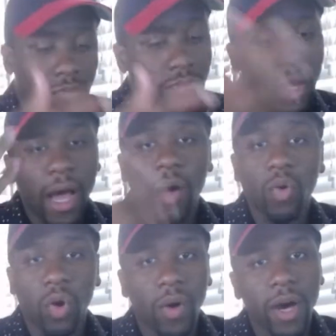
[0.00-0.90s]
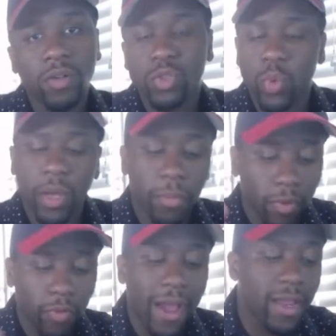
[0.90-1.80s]
I'll go elsewhere. But
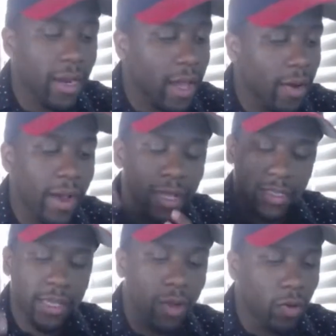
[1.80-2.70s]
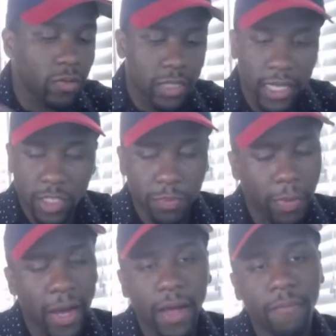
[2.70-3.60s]
right now, SA hold that
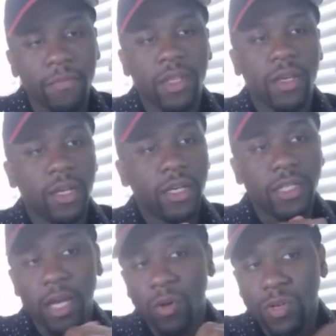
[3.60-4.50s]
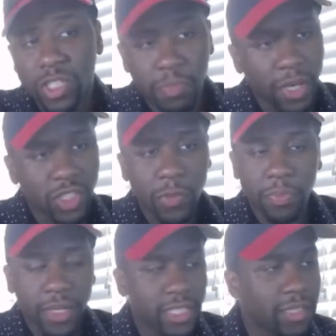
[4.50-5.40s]
spot. They hold a special
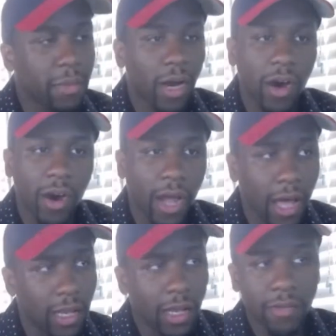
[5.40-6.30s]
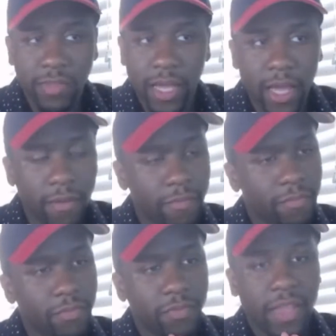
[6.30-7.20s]
place in my heart. I love that
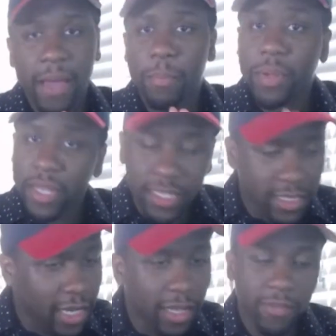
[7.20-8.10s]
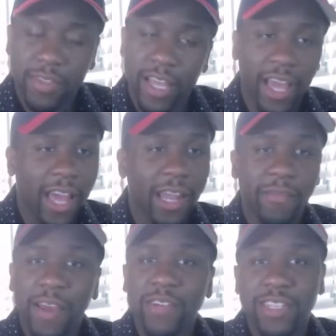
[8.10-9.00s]
place. I love that. I love
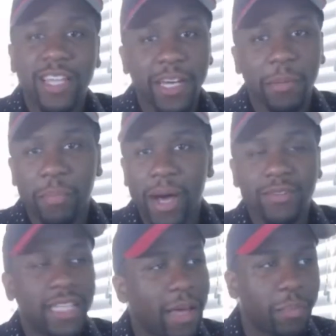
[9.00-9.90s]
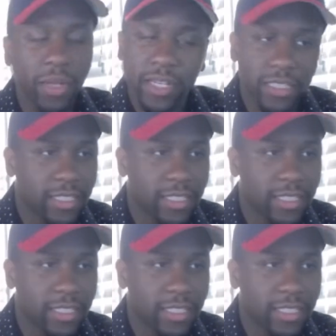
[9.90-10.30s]
everything about that place.